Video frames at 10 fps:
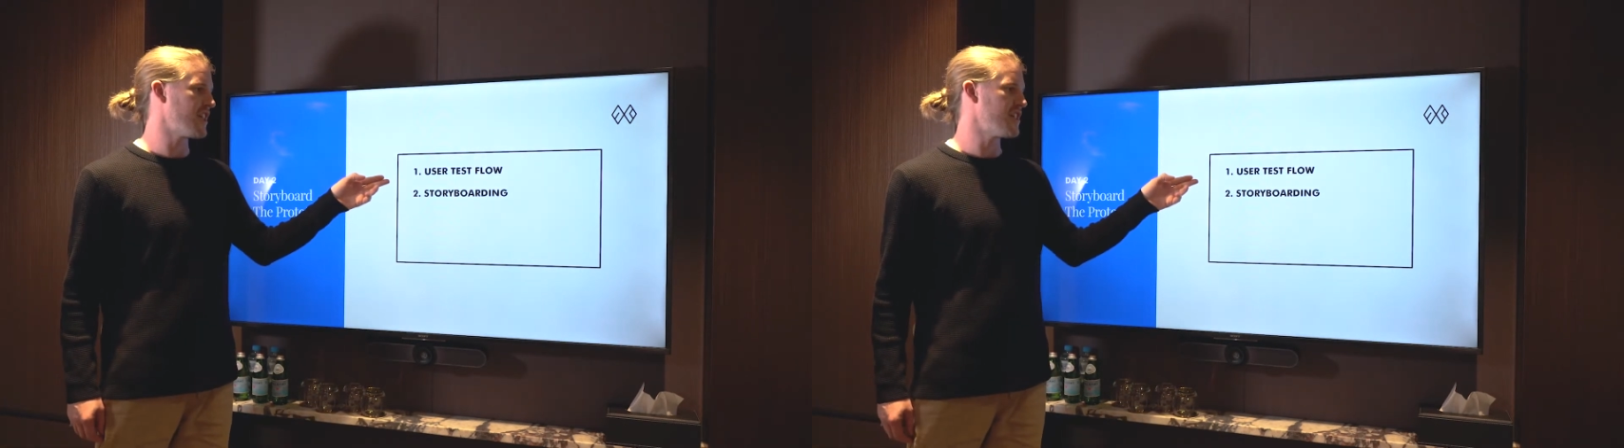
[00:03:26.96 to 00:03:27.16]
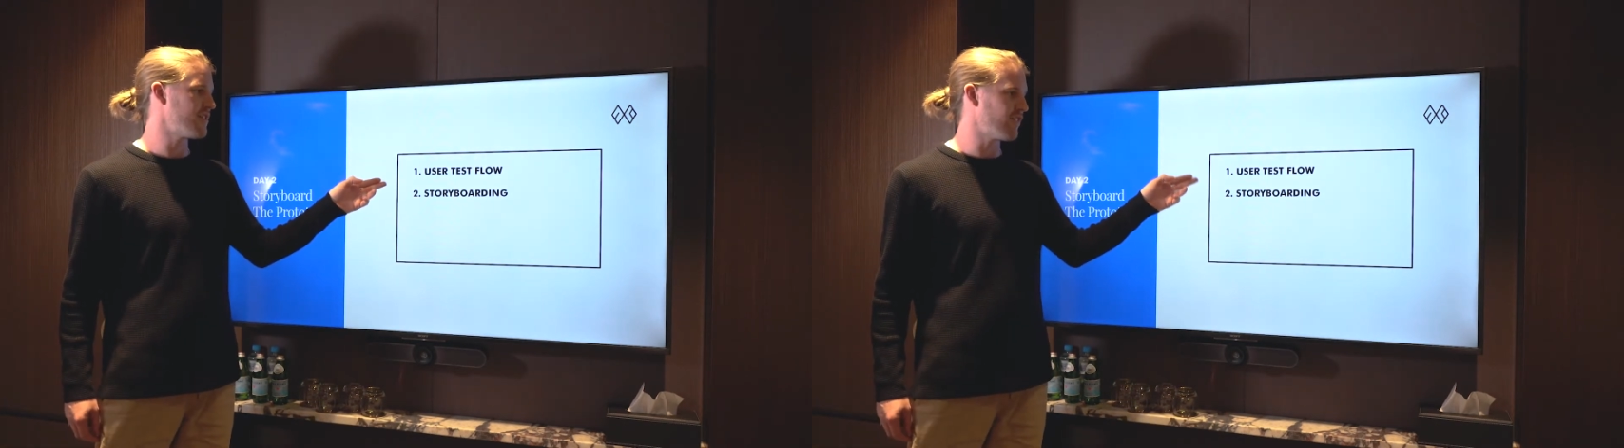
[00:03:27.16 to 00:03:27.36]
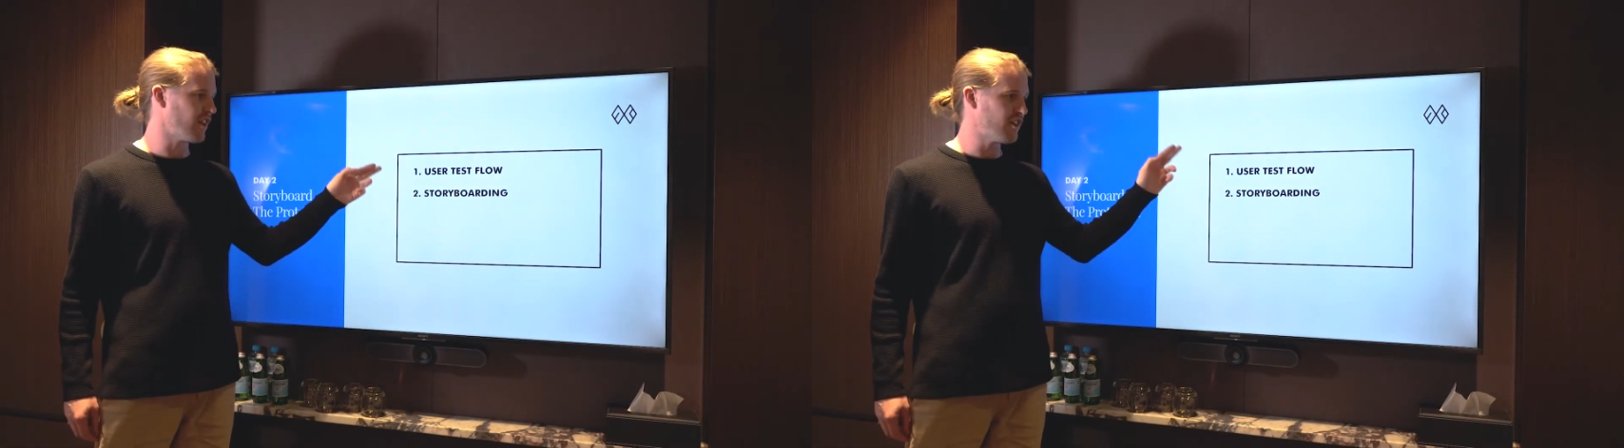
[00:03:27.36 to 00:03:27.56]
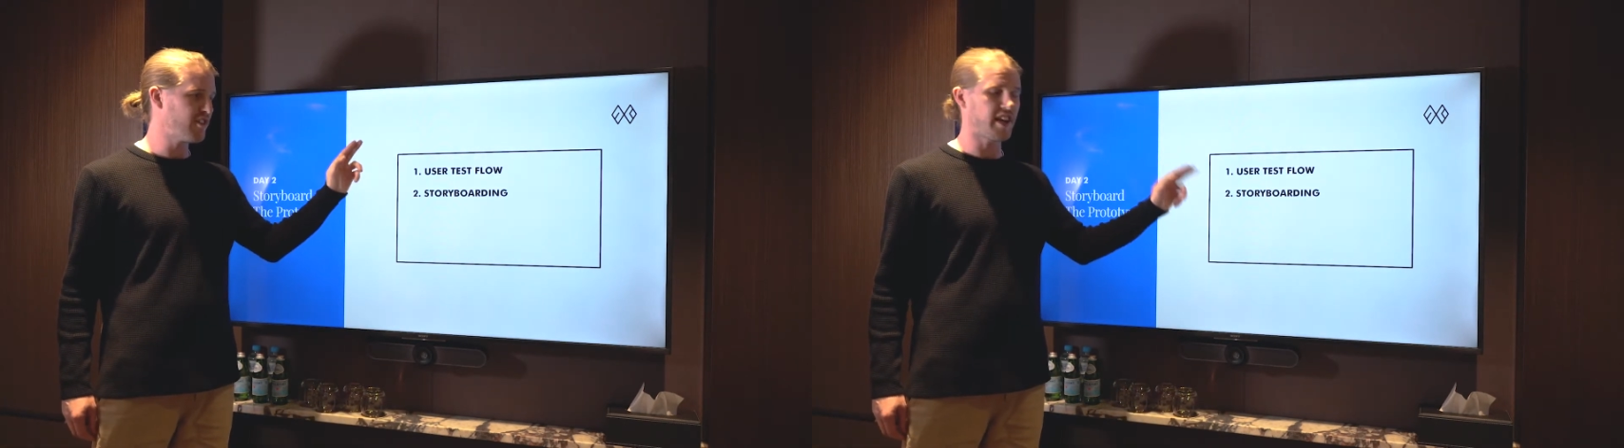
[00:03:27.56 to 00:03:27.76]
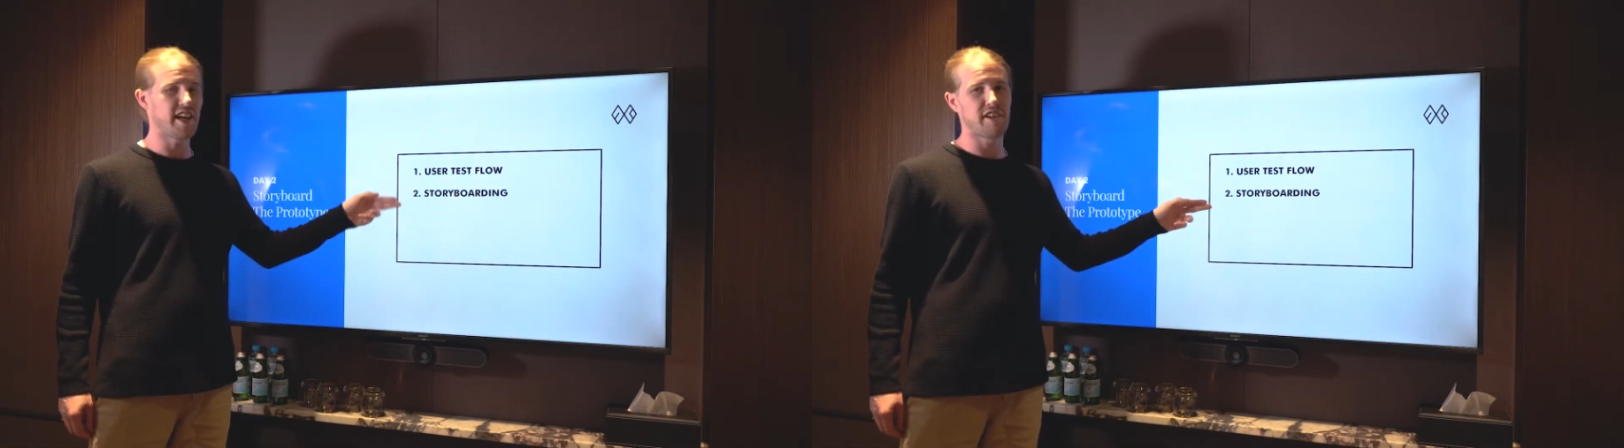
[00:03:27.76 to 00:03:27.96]
test flow
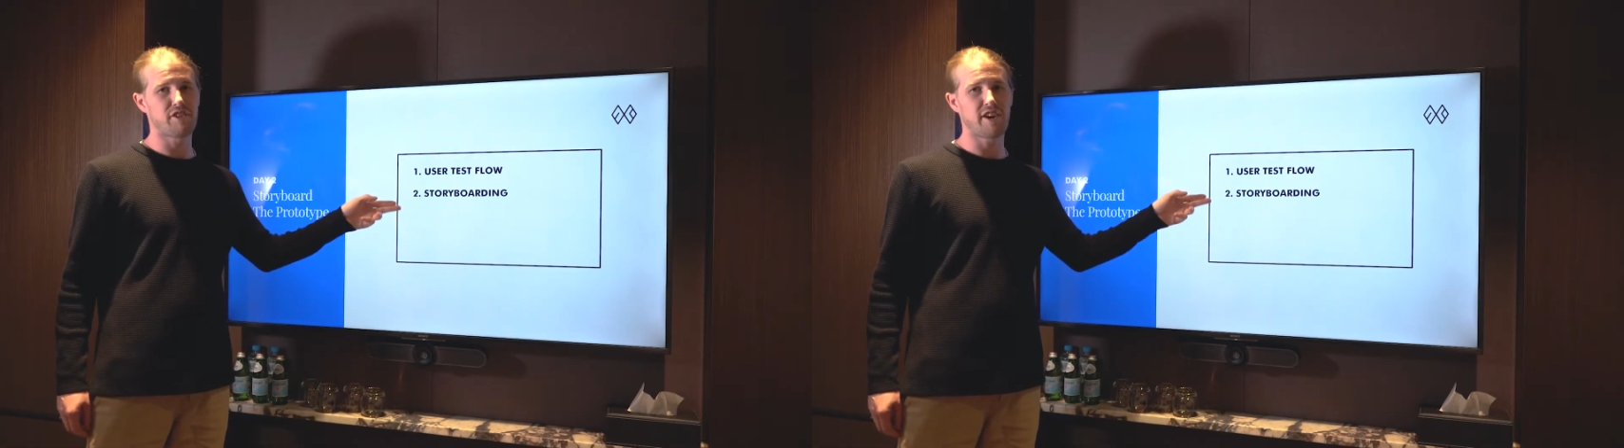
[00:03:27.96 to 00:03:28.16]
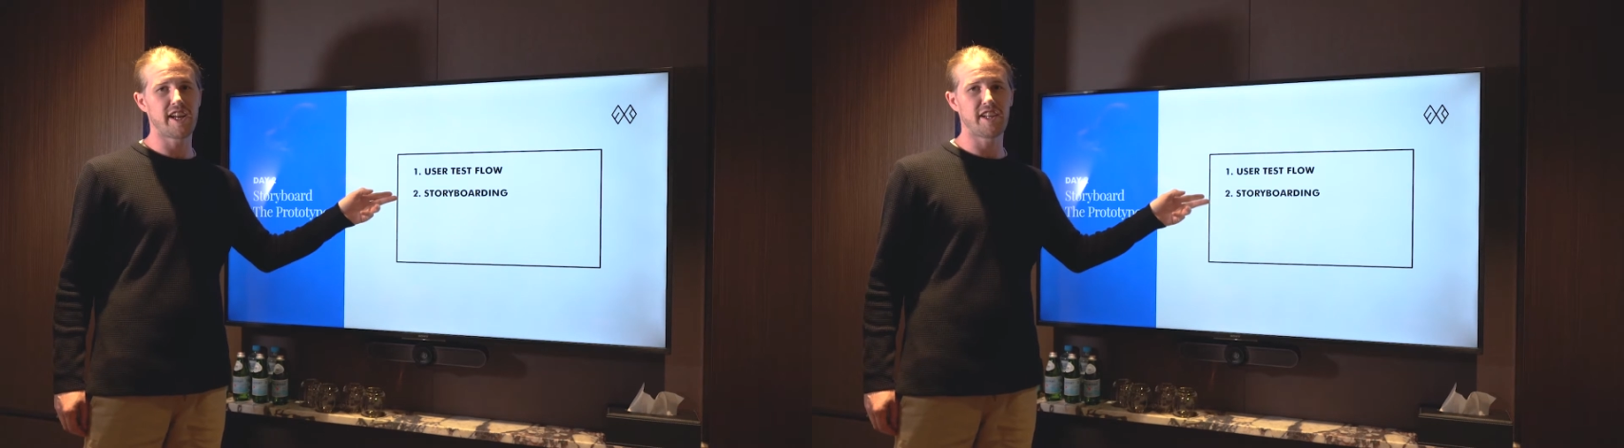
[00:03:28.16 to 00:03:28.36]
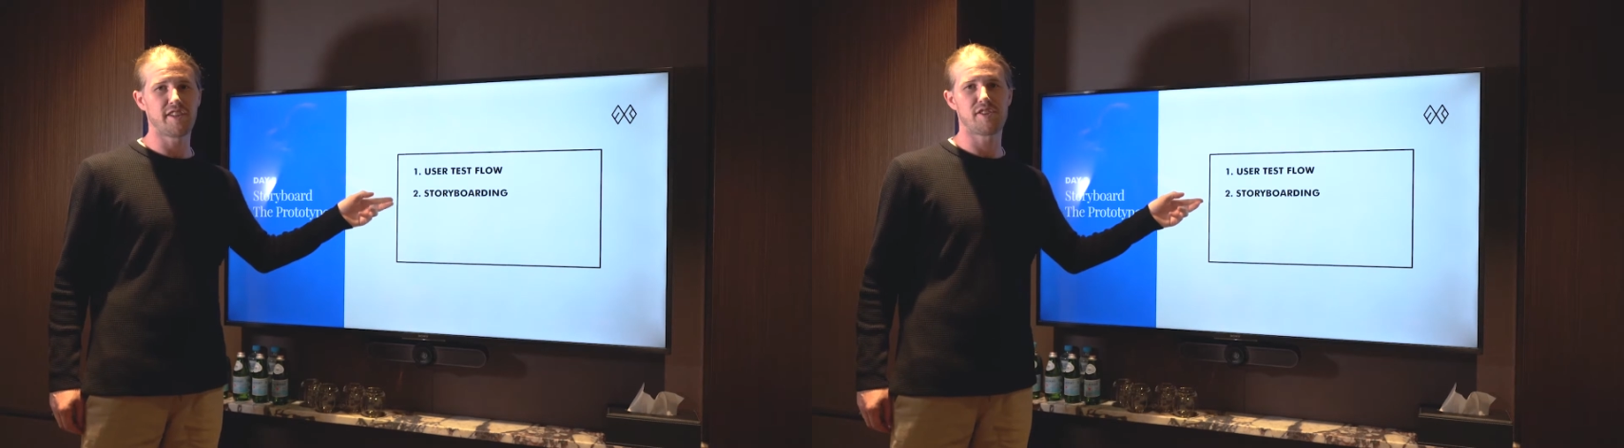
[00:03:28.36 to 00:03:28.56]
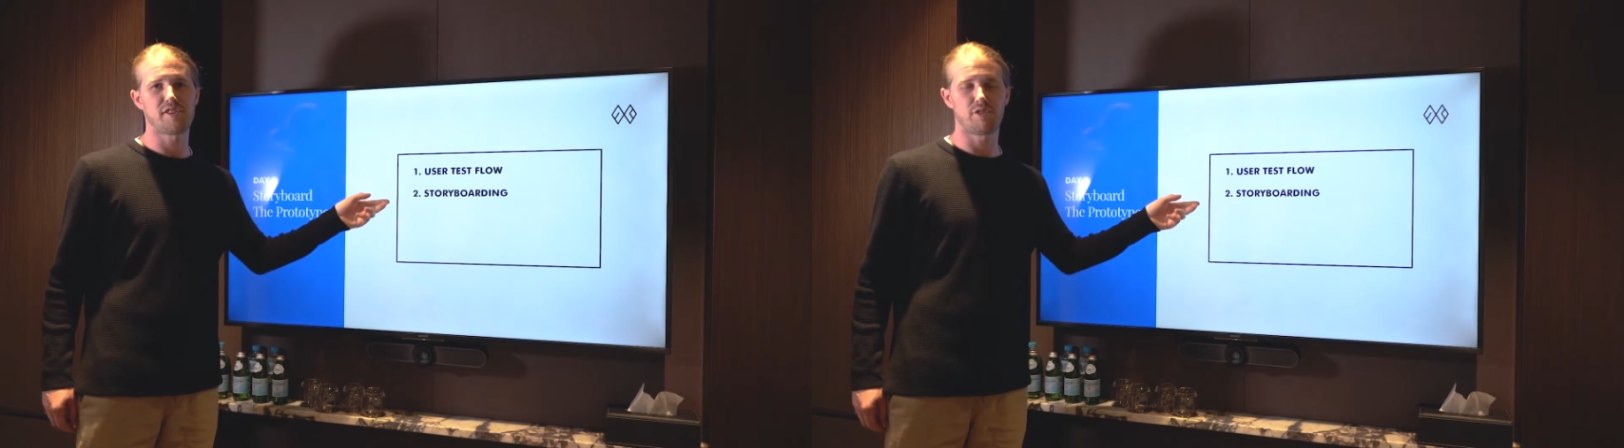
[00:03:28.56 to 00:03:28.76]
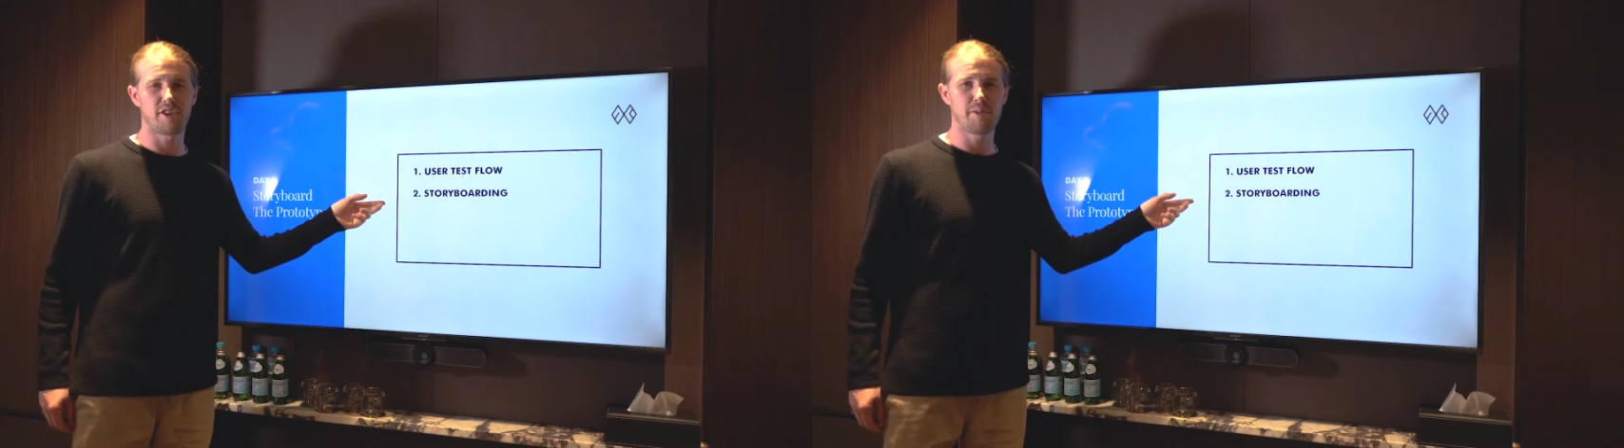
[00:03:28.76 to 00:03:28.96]
and creating the
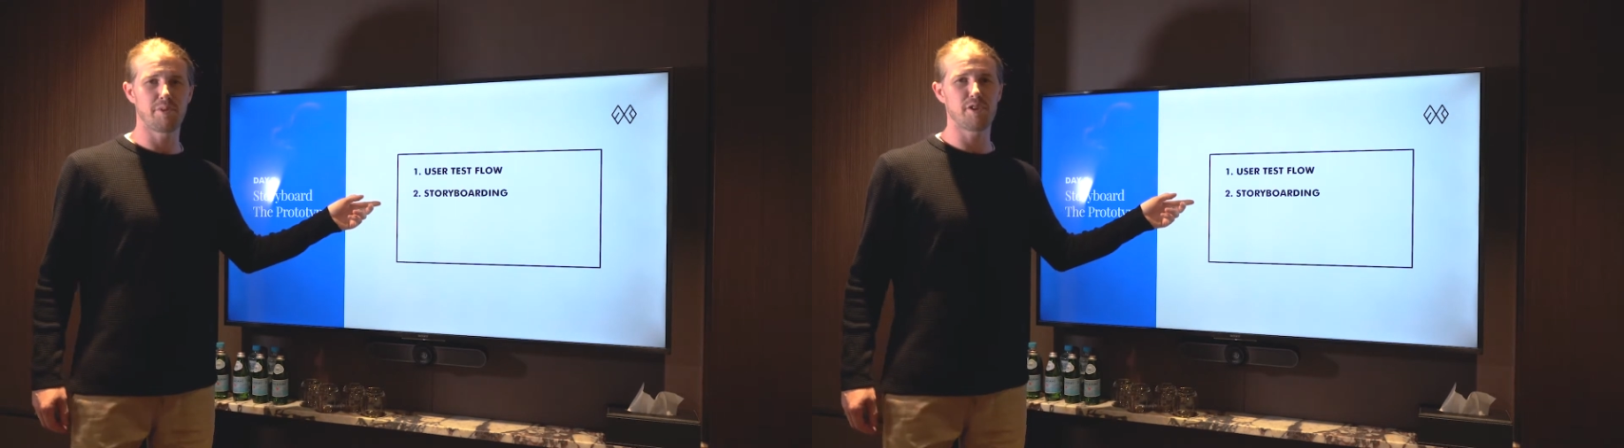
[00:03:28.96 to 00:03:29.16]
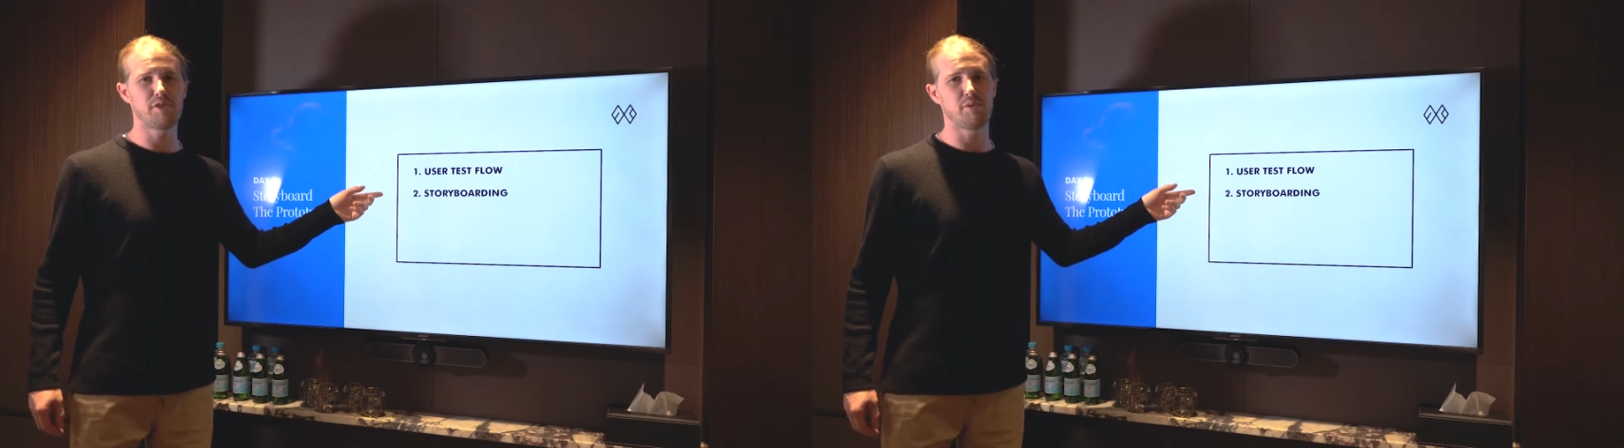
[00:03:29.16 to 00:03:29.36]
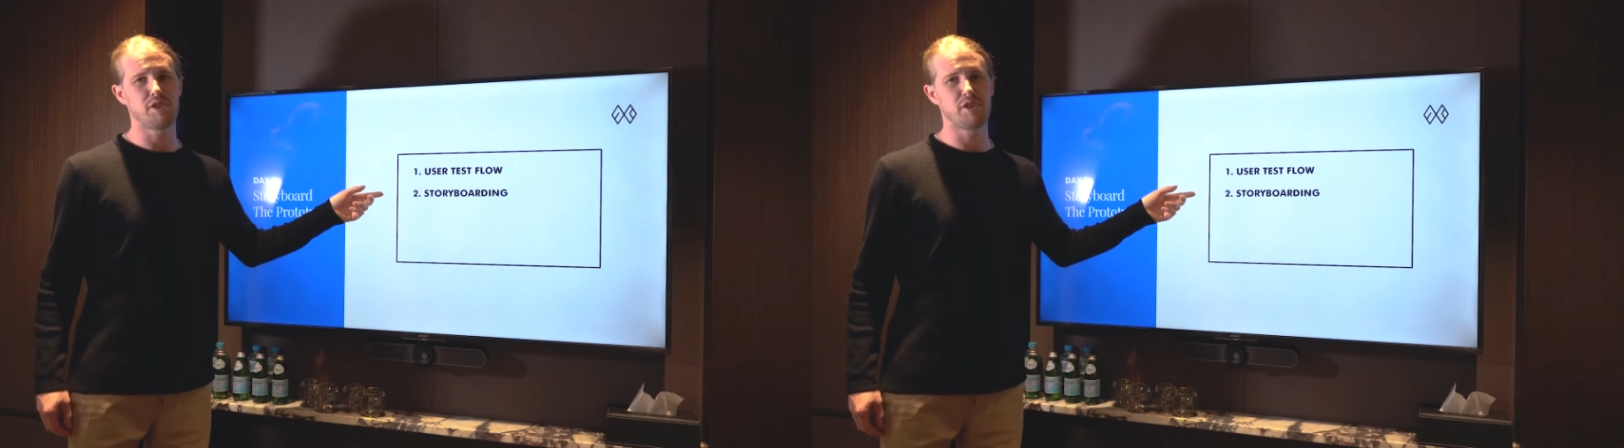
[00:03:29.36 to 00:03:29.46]
storyboards,